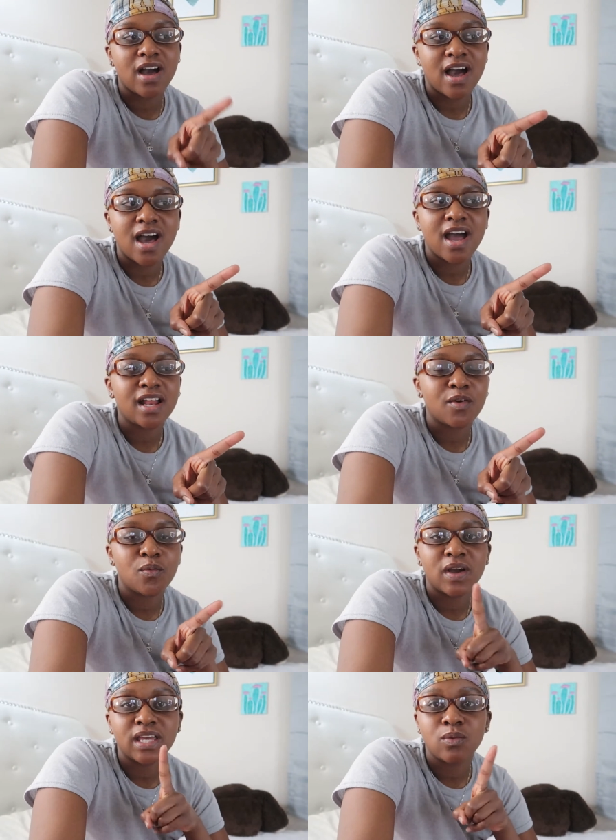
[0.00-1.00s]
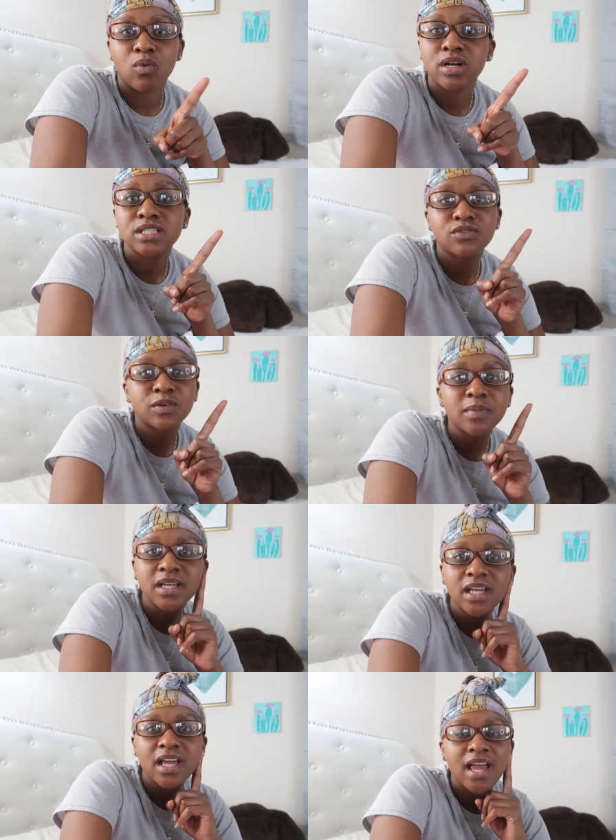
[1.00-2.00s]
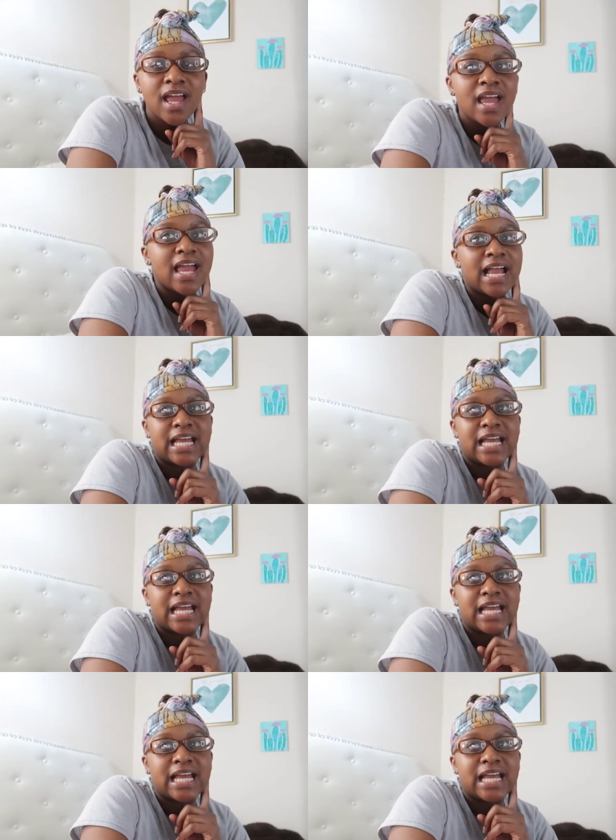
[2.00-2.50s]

God and what He wants for me,